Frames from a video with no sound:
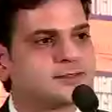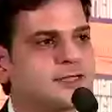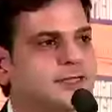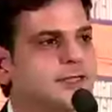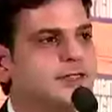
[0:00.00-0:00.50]

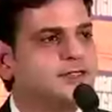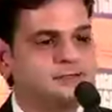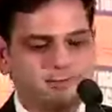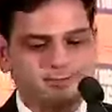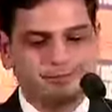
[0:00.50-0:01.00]
19
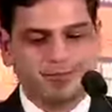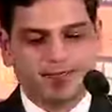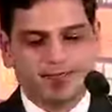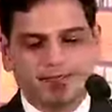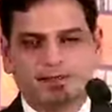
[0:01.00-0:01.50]
years,
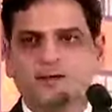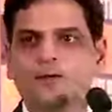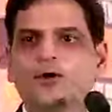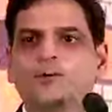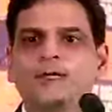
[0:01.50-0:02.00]

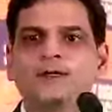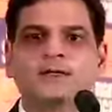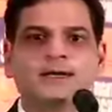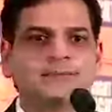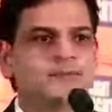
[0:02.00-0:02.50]
what better
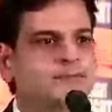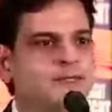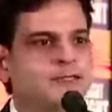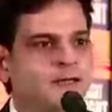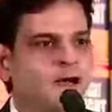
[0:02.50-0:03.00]
time
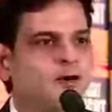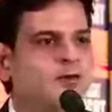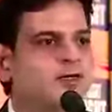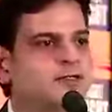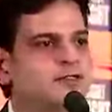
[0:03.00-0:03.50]
than now
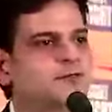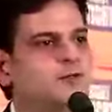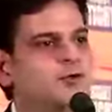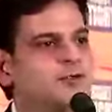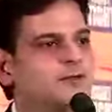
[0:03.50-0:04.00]
and this
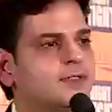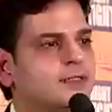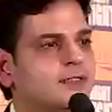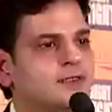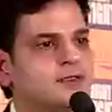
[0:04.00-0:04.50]
forum
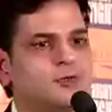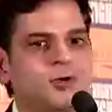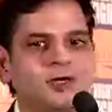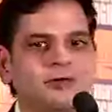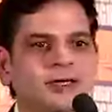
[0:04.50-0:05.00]
to
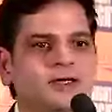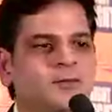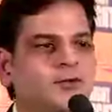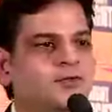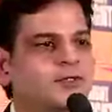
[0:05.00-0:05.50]
unveil a
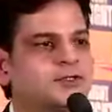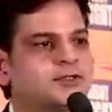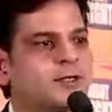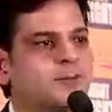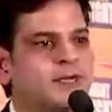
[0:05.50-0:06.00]
book which
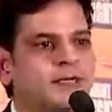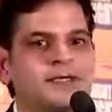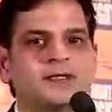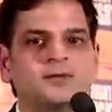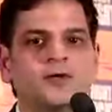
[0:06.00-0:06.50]
is
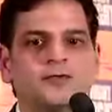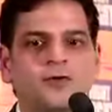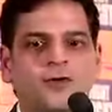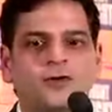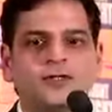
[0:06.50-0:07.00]
compendium of
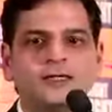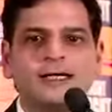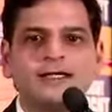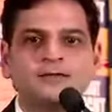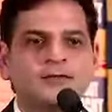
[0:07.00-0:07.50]
all the
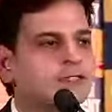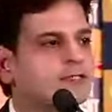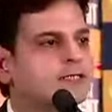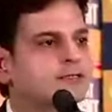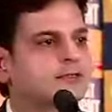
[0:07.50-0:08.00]
19 wealth
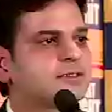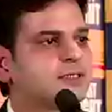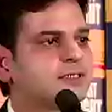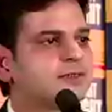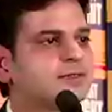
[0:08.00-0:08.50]
creation
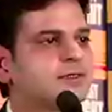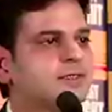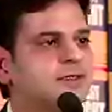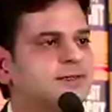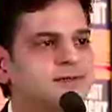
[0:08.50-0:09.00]
studies
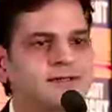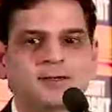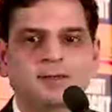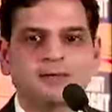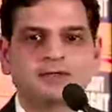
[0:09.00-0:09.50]

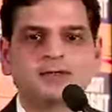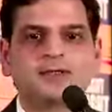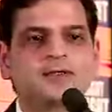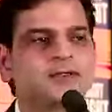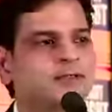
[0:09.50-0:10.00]
done by Mr.
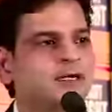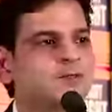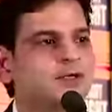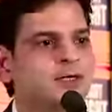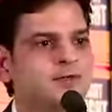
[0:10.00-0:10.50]

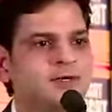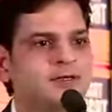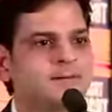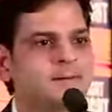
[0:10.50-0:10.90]
Raamdeo Agrawal.